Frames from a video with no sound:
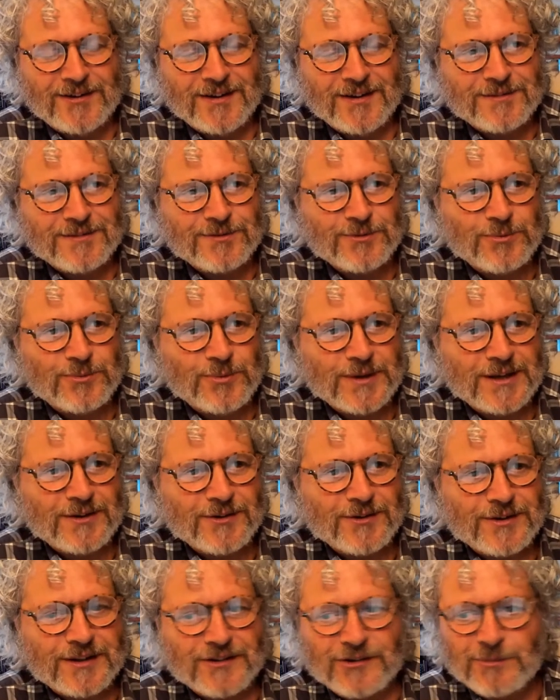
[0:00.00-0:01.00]
I thought we
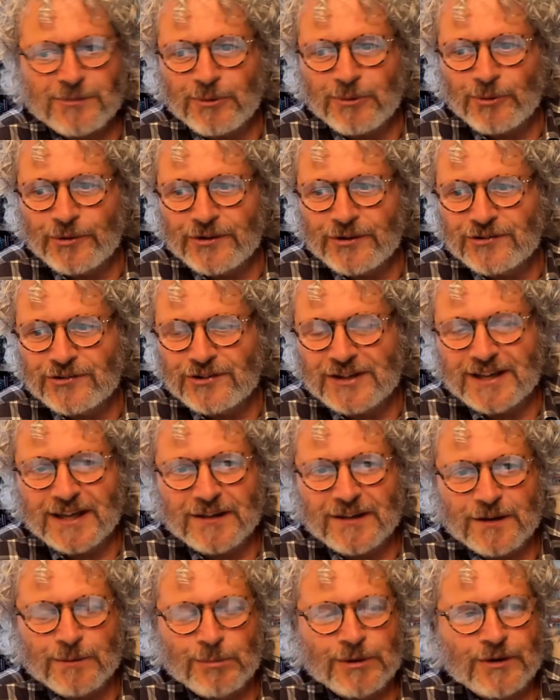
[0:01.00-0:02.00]
could explore this
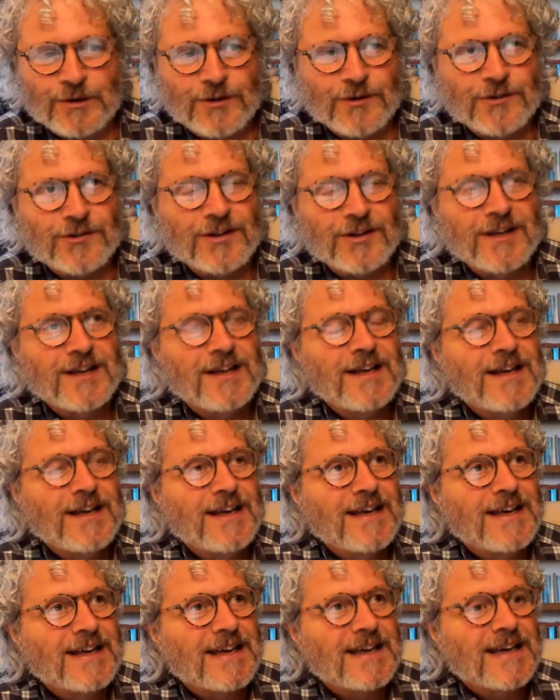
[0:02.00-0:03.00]
together because
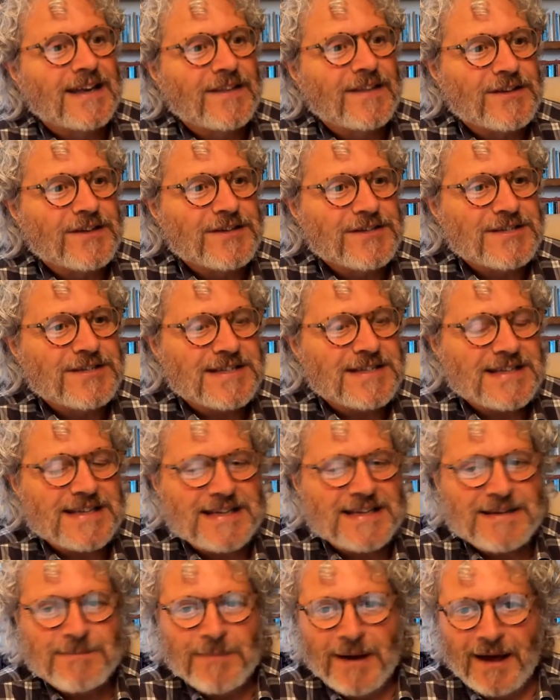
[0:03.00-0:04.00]
in this
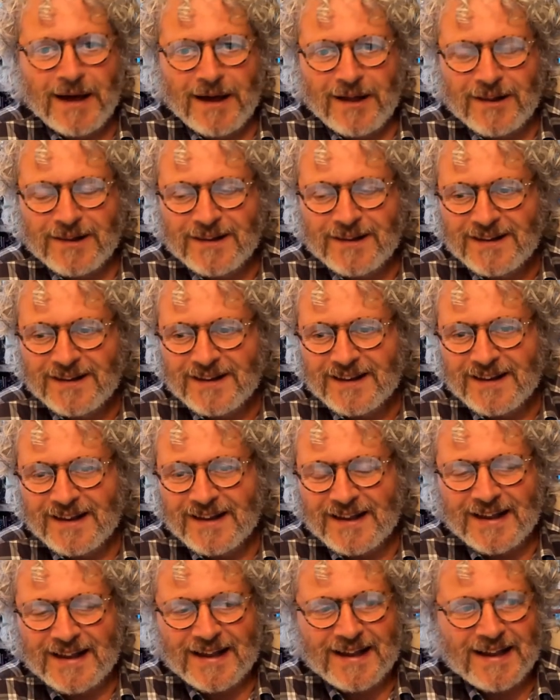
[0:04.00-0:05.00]
email,
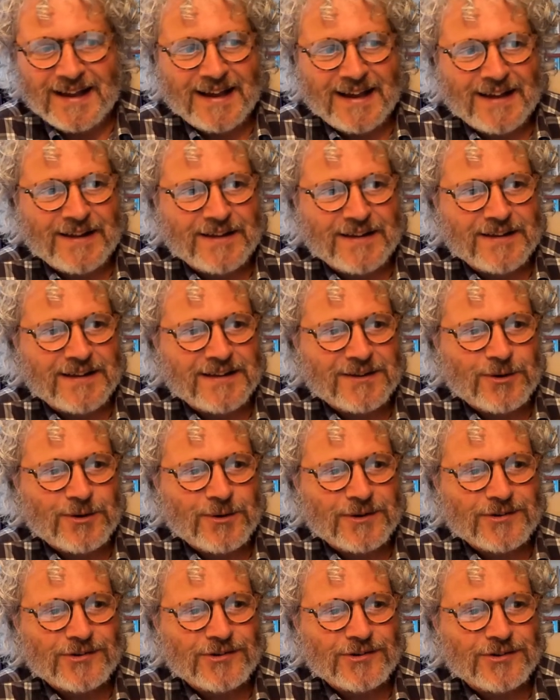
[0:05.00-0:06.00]
uh, a
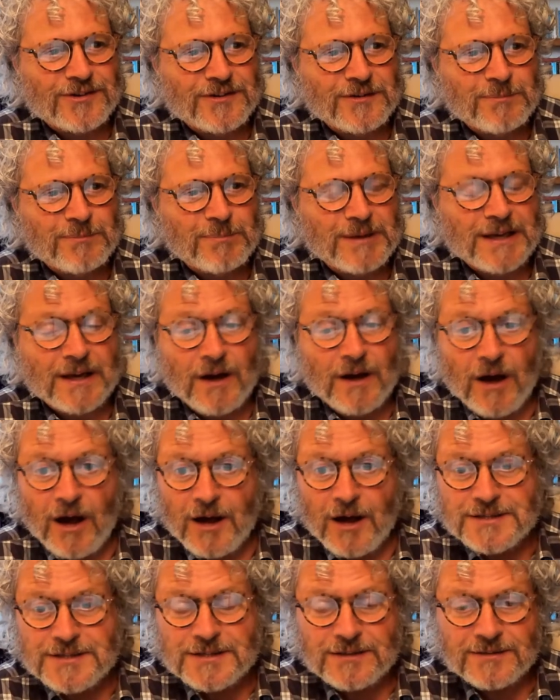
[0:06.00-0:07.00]
question is being
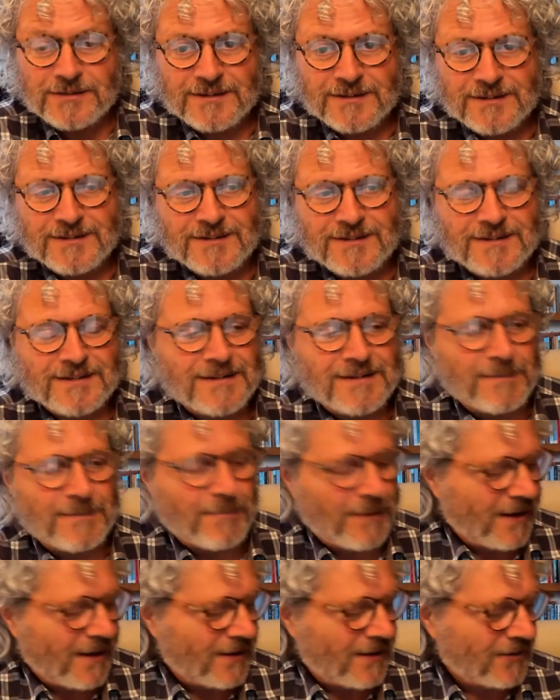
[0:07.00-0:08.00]
asked that
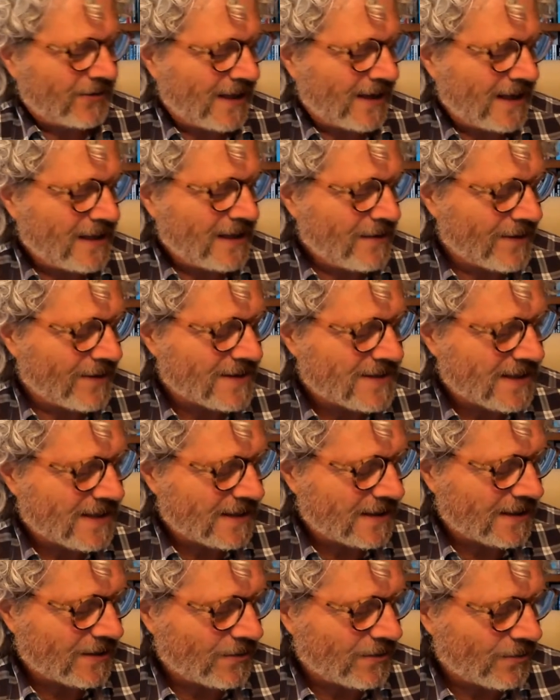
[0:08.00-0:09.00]
applies to any of us, I
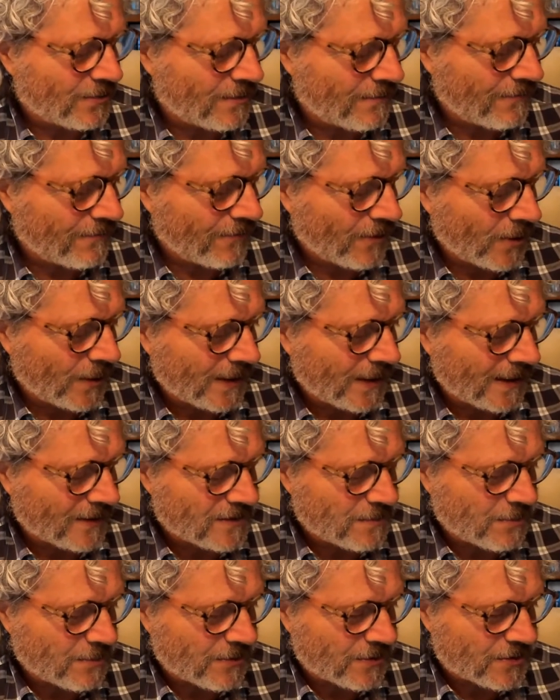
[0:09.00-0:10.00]
think, who are following a
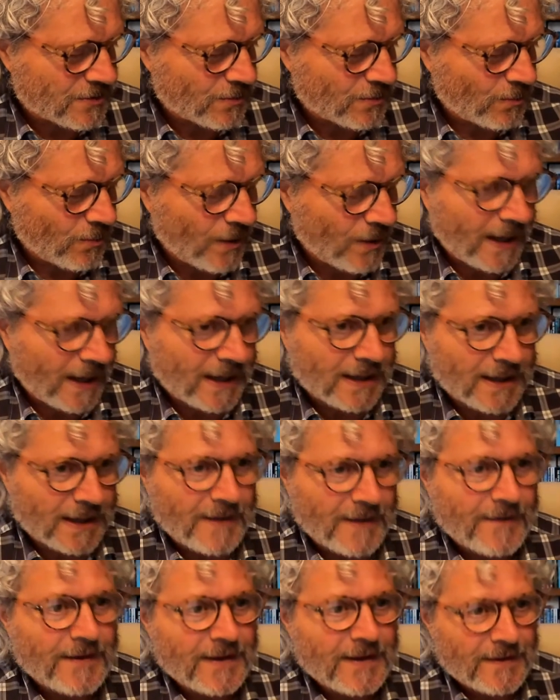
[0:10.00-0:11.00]
spiritual way. And
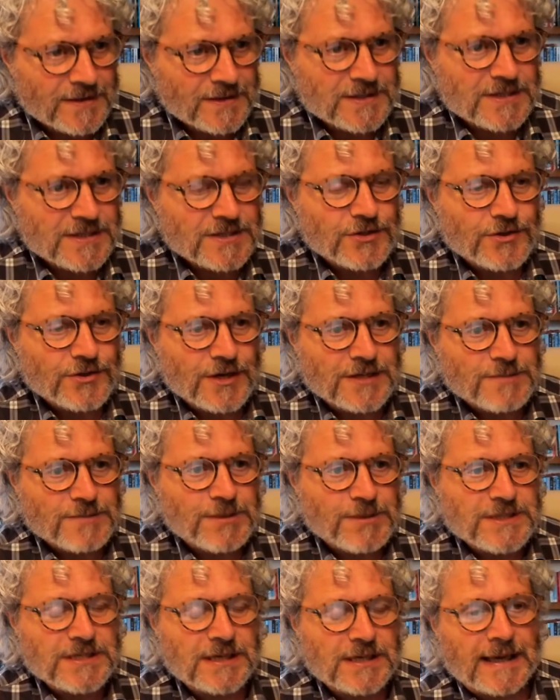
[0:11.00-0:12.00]
this is addressed
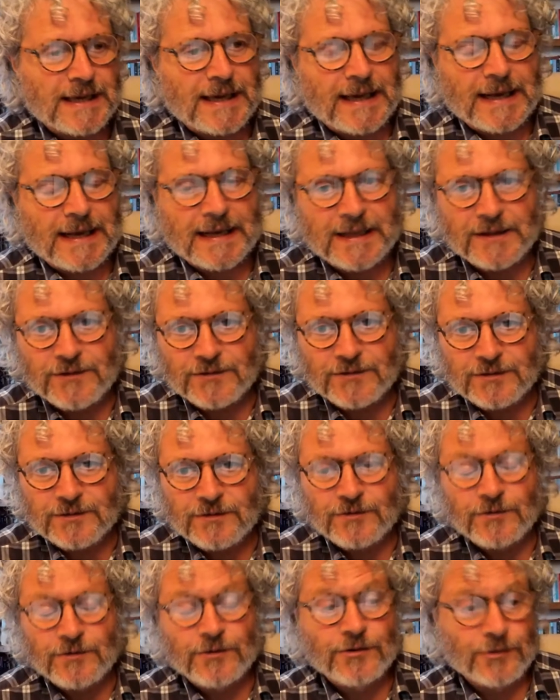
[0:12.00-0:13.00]
particularly to
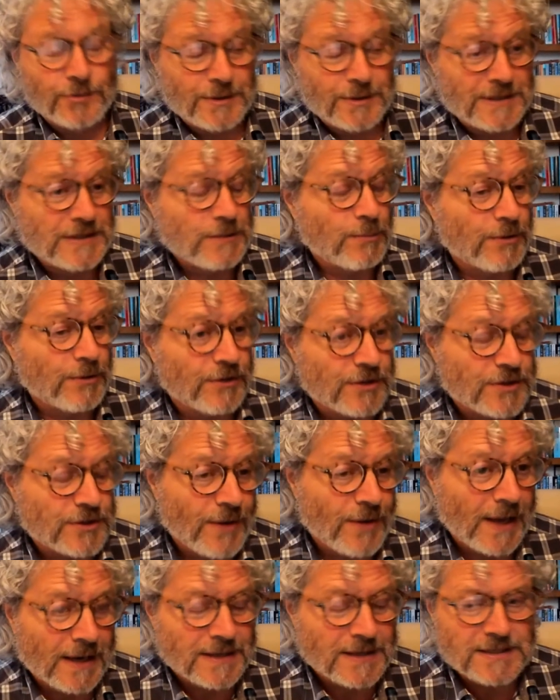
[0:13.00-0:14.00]
Druid
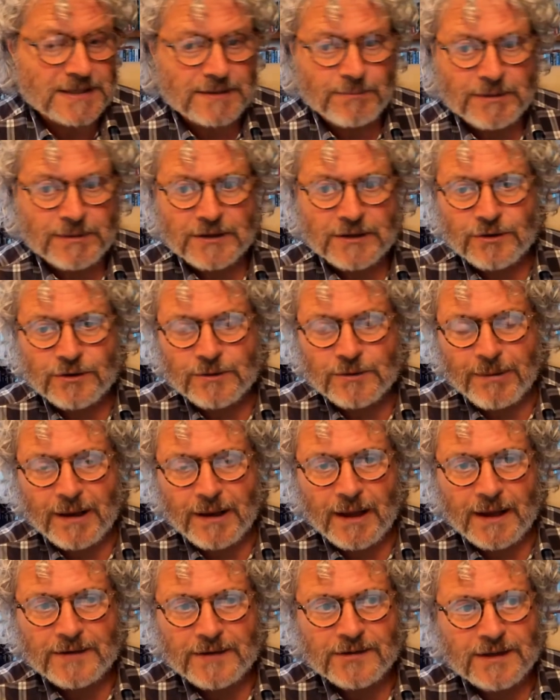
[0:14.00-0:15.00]
spirituality, but it could
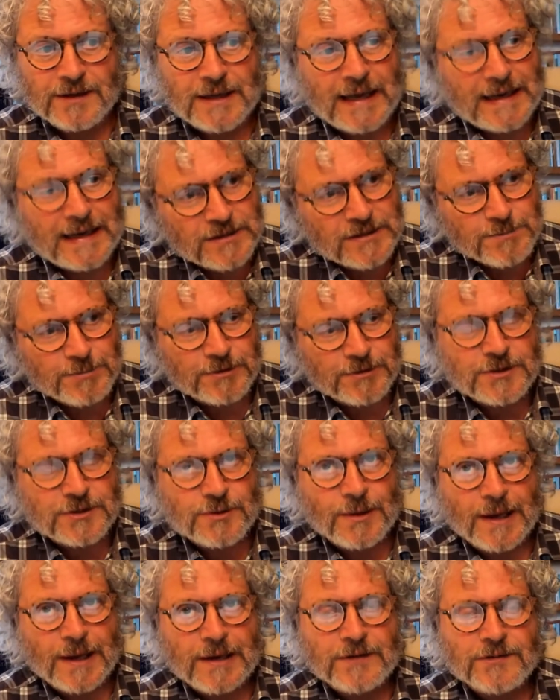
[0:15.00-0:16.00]
apply to any
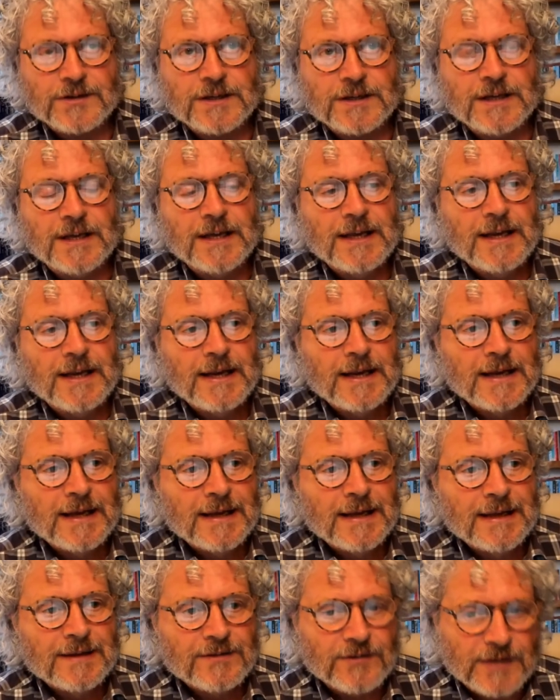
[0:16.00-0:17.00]
spirituality,
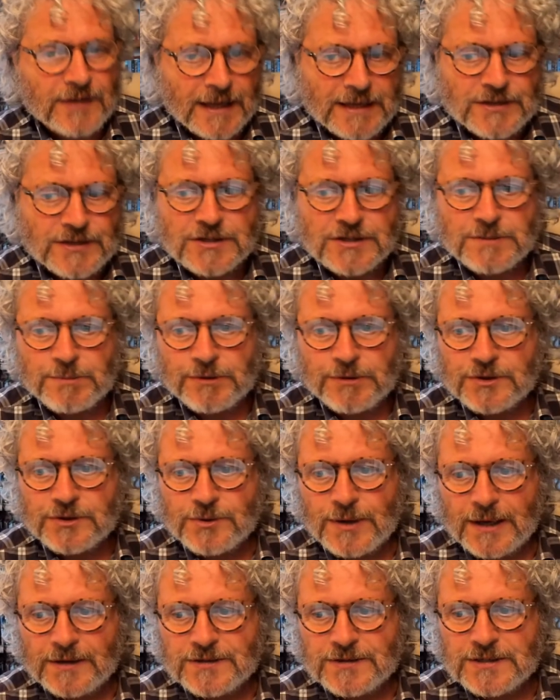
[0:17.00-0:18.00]
to nature
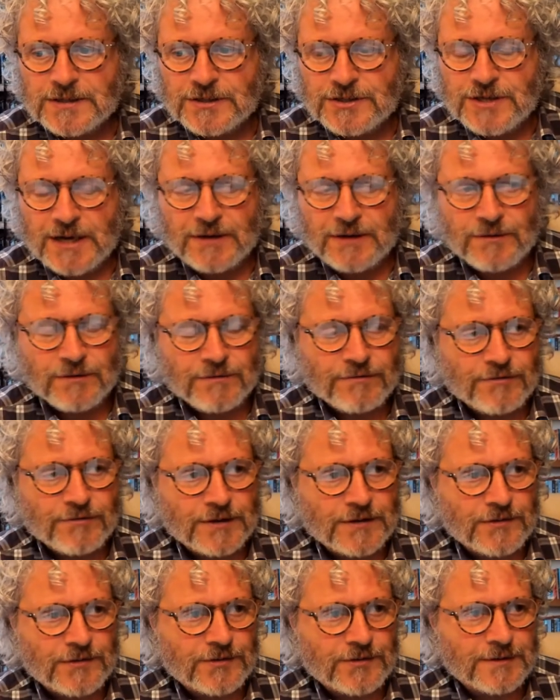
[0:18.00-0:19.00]
spirituality in general, for
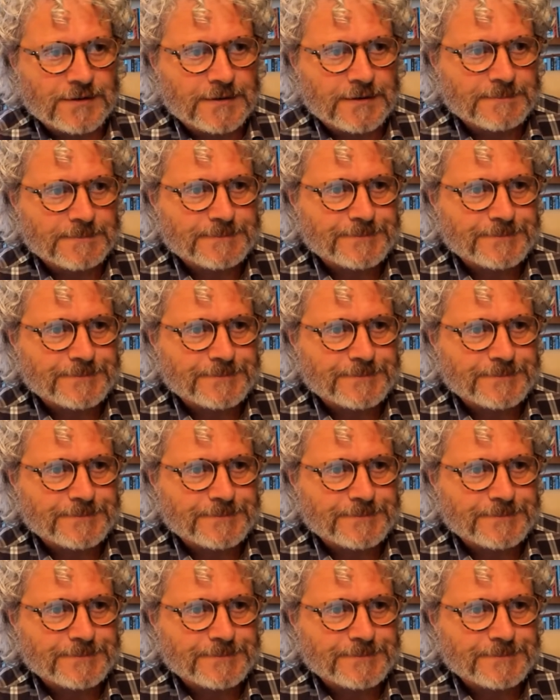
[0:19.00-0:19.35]
instance.